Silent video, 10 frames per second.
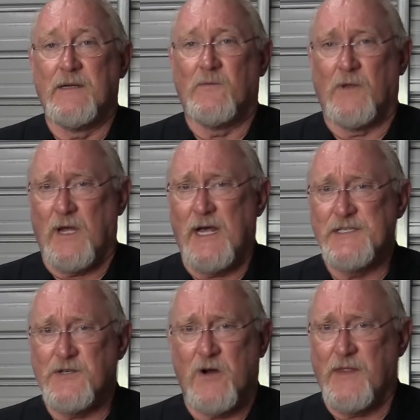well,
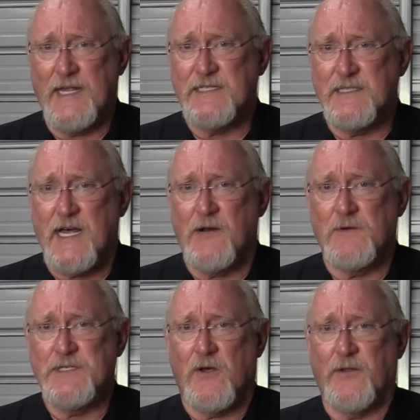odds are that's not a
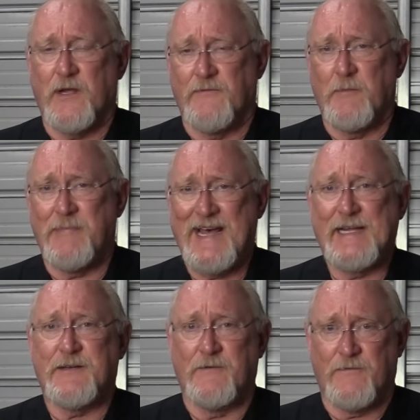result of a
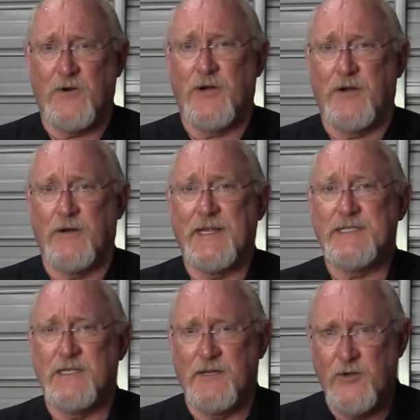bad converter,
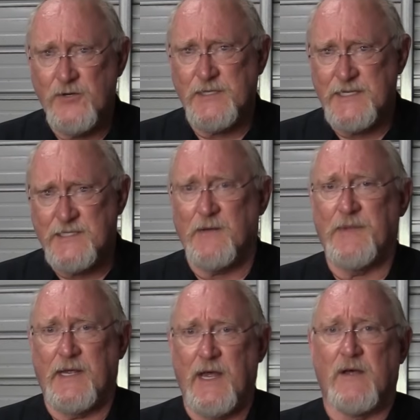that's usually
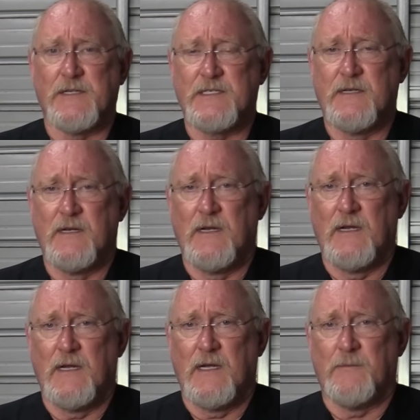something else.
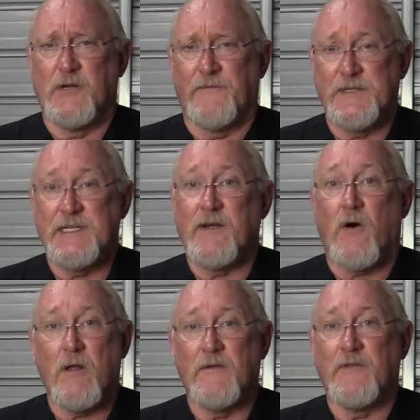But if you see
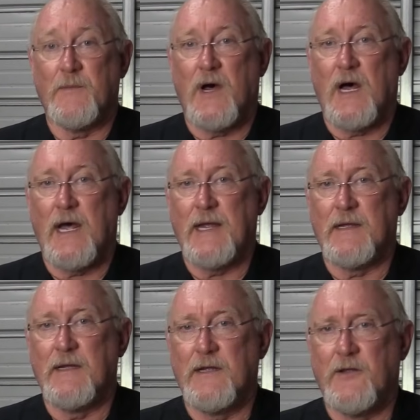all of them
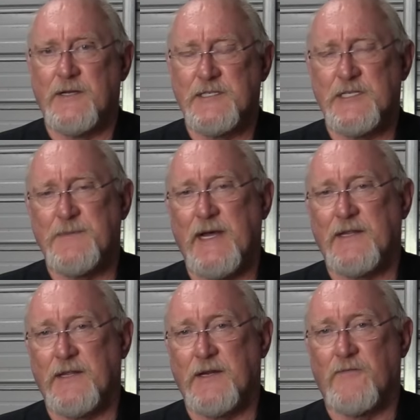high, you can suspect
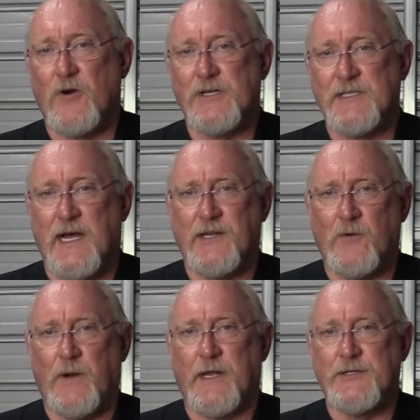that the converter is not
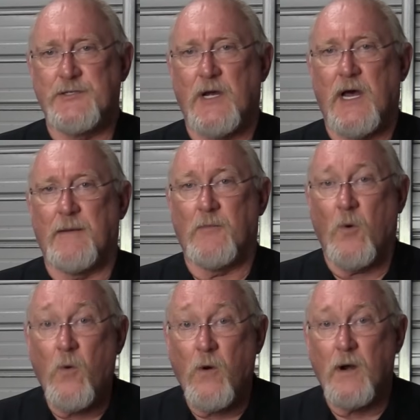doing its job,
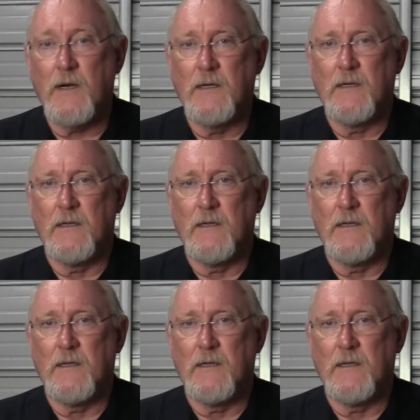or